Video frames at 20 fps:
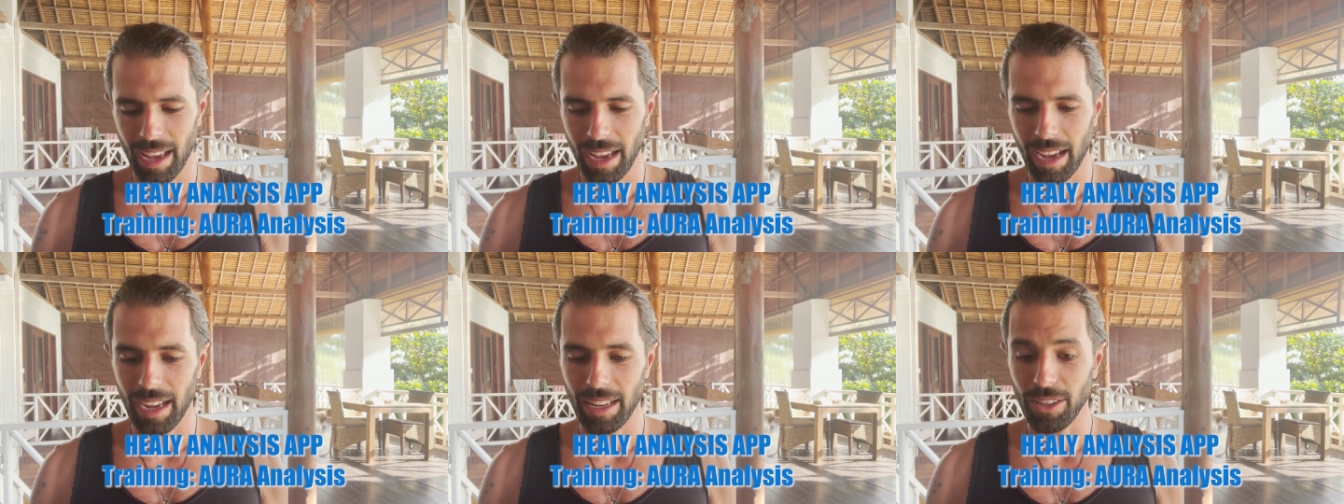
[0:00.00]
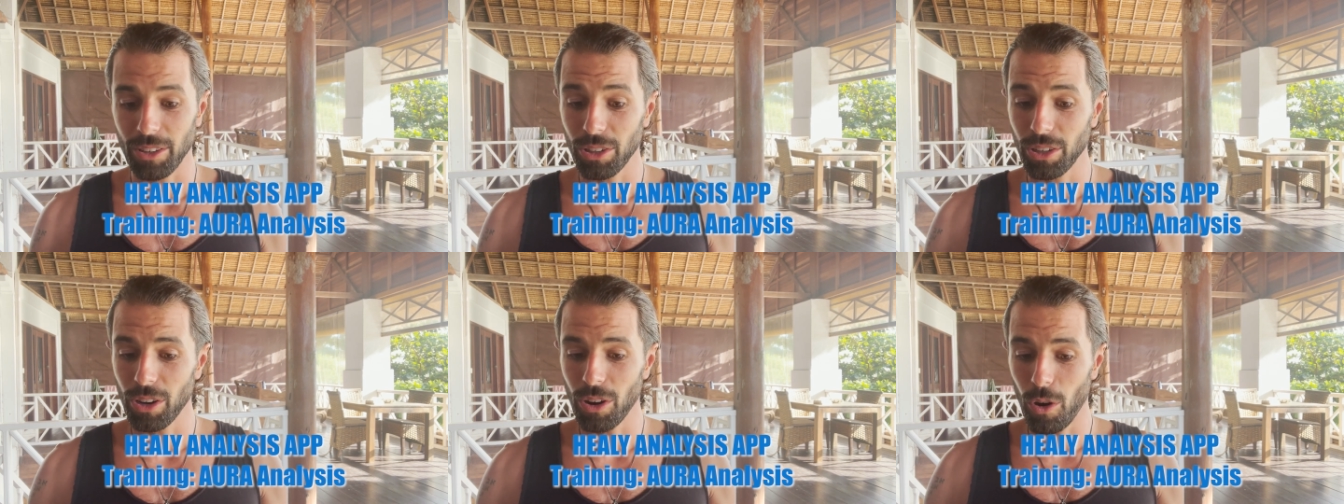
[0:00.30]
And
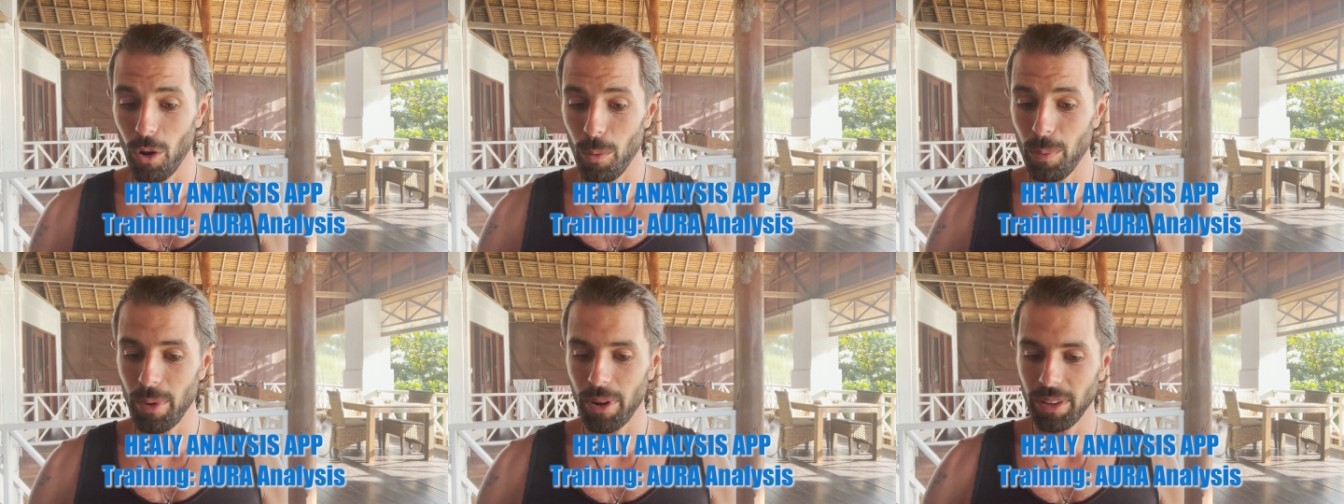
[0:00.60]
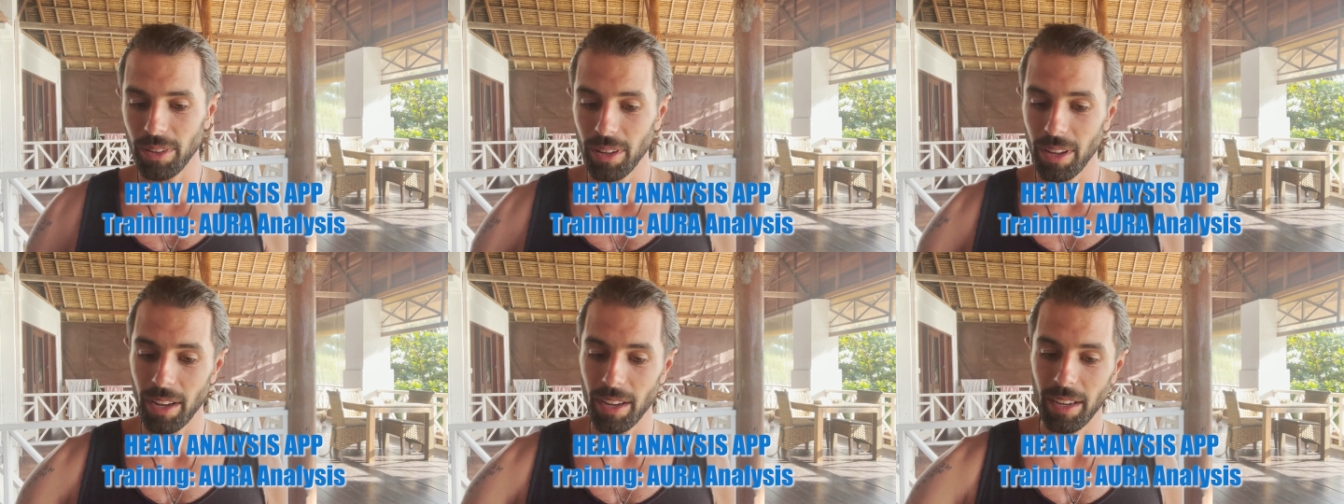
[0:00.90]
you're gonna
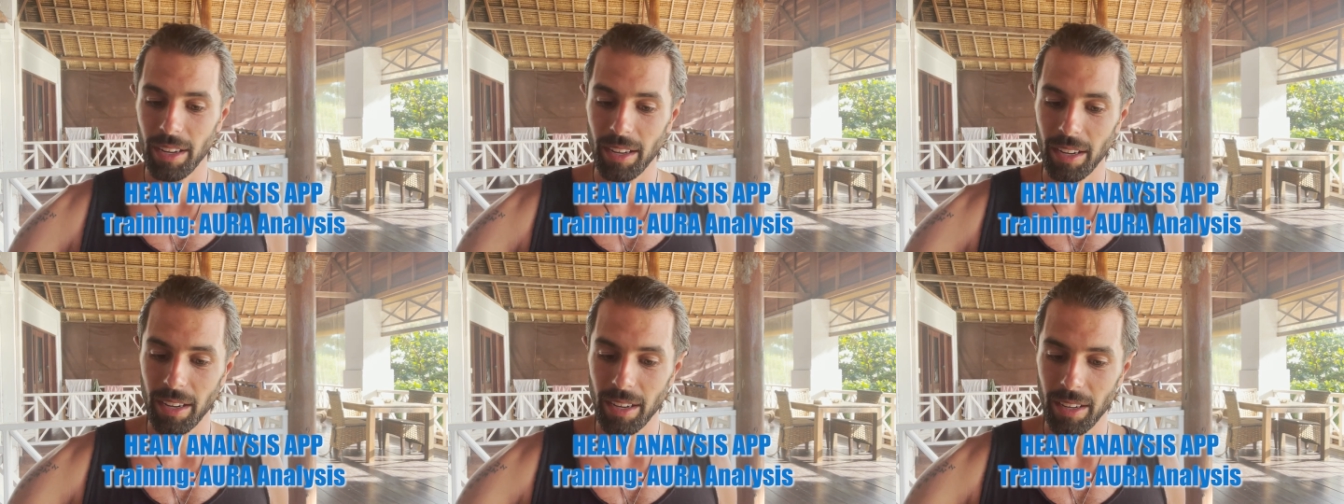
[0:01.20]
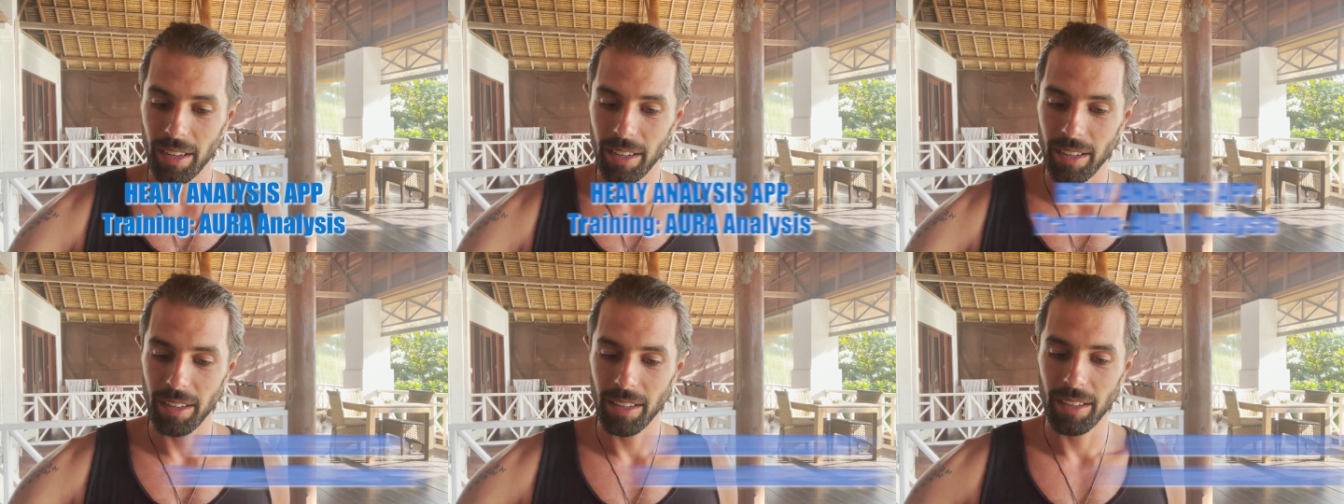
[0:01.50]
open
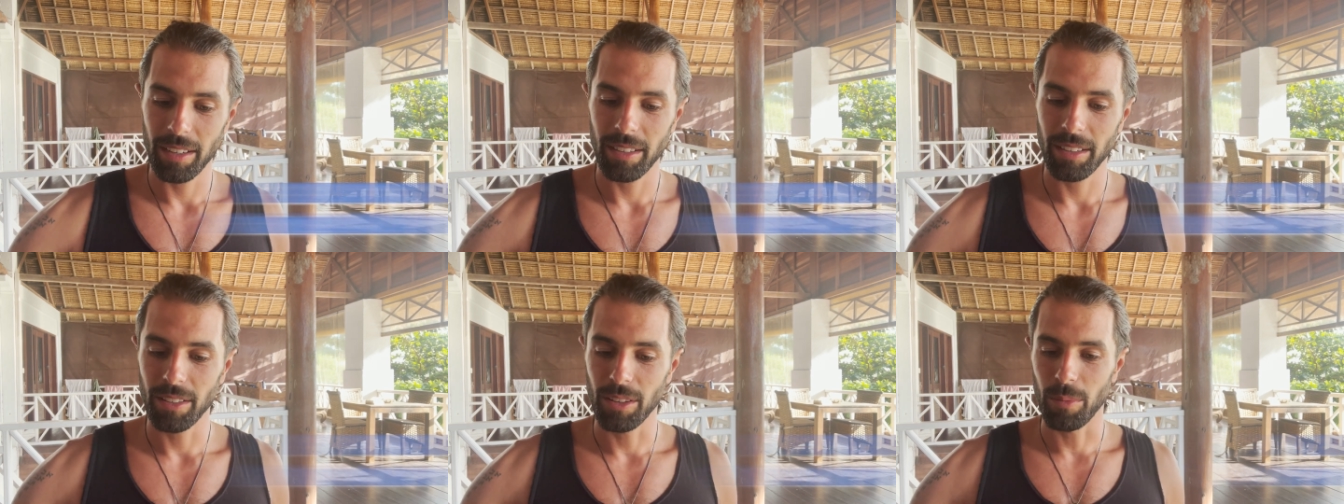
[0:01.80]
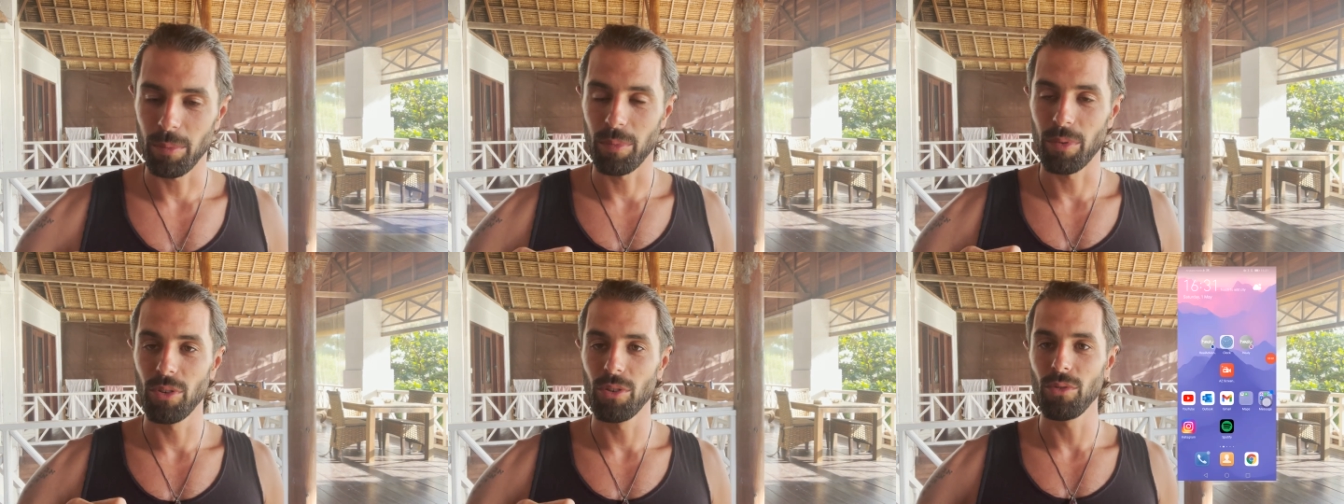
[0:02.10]
the
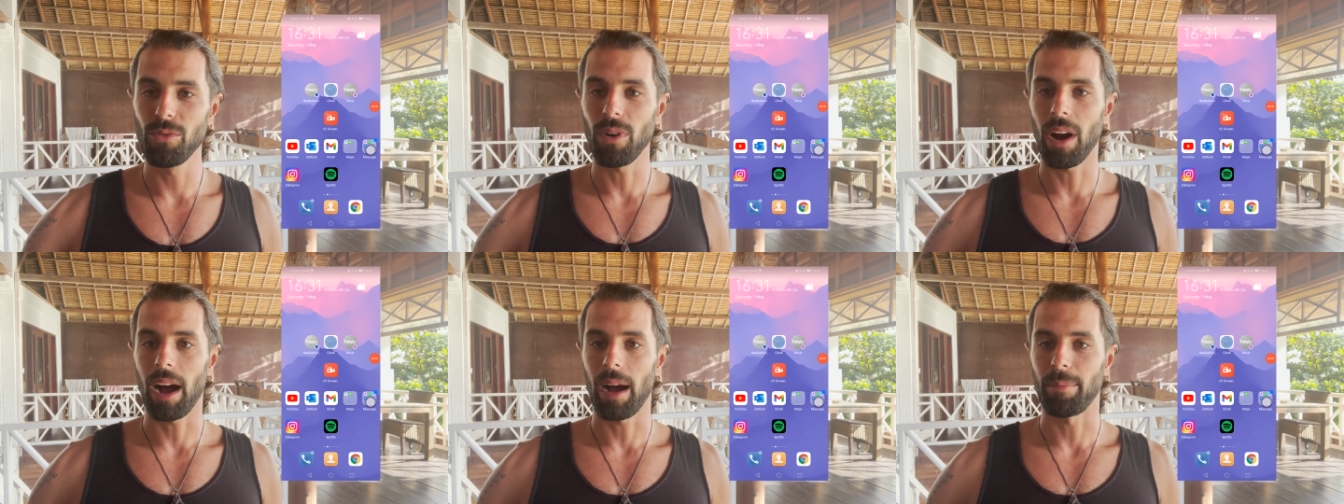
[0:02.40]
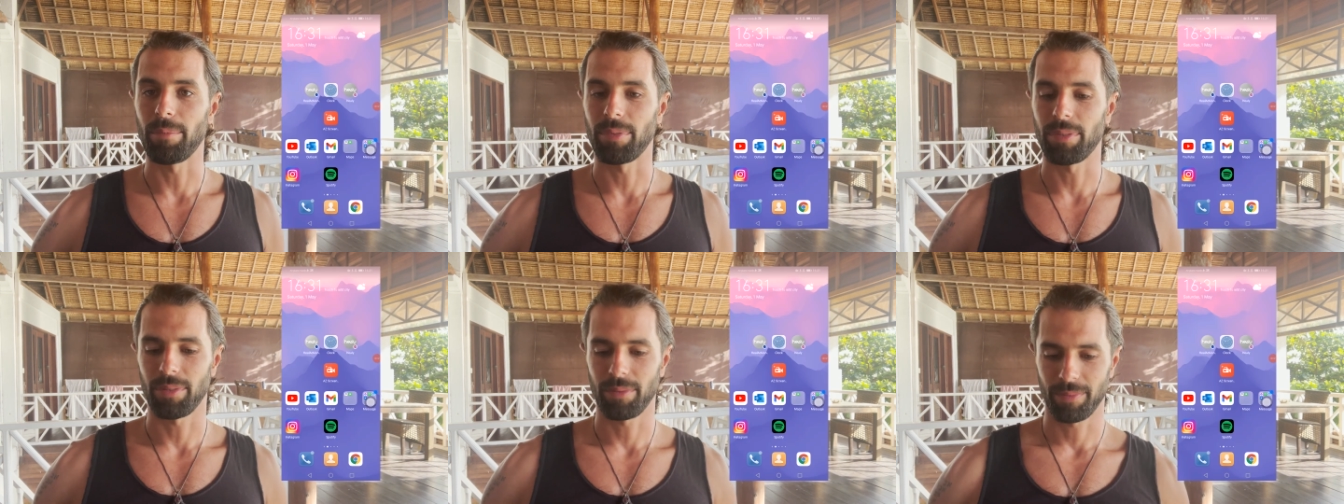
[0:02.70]
blue app,